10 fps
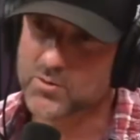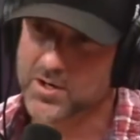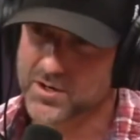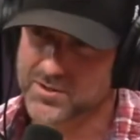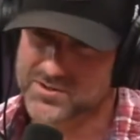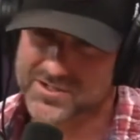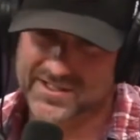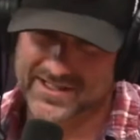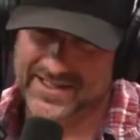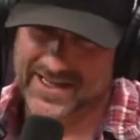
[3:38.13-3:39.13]
roads.
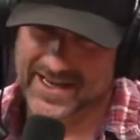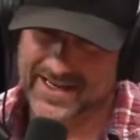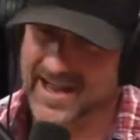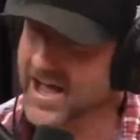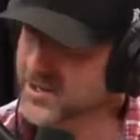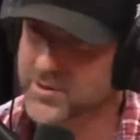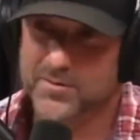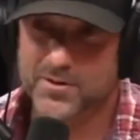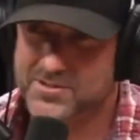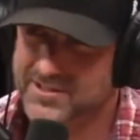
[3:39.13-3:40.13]
And I don't want
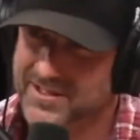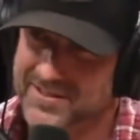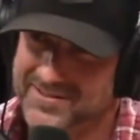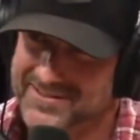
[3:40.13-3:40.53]
roads in there.